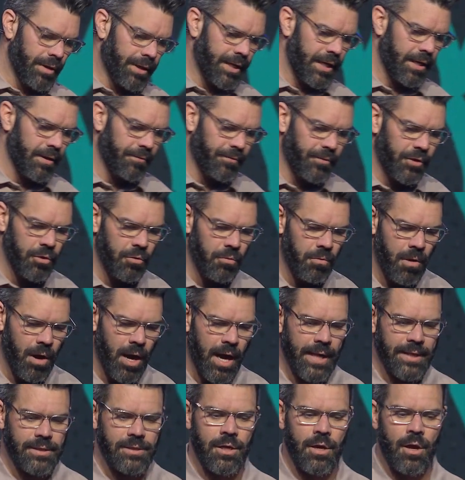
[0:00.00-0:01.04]
give you
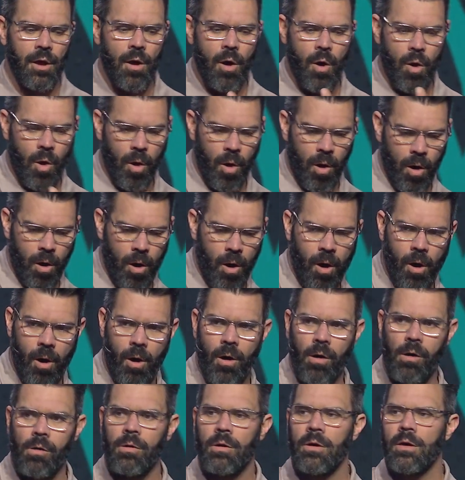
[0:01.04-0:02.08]
what?
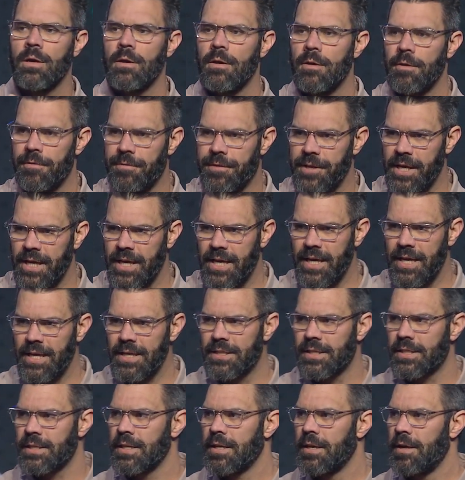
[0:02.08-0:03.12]
All
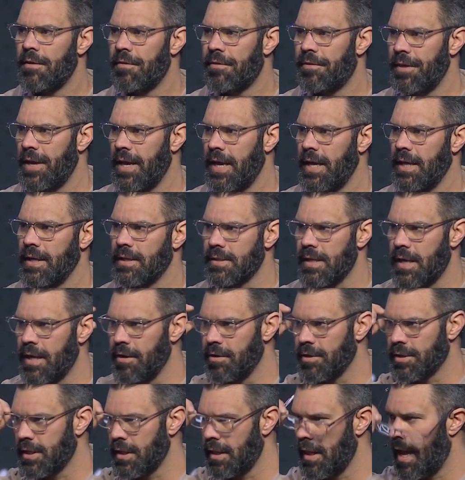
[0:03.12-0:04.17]
these things. Now
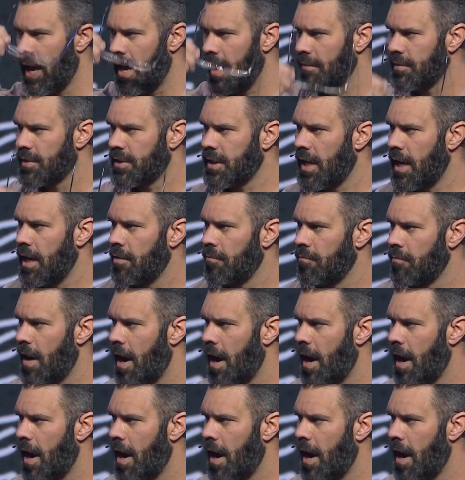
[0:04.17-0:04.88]
here's the lie of Satan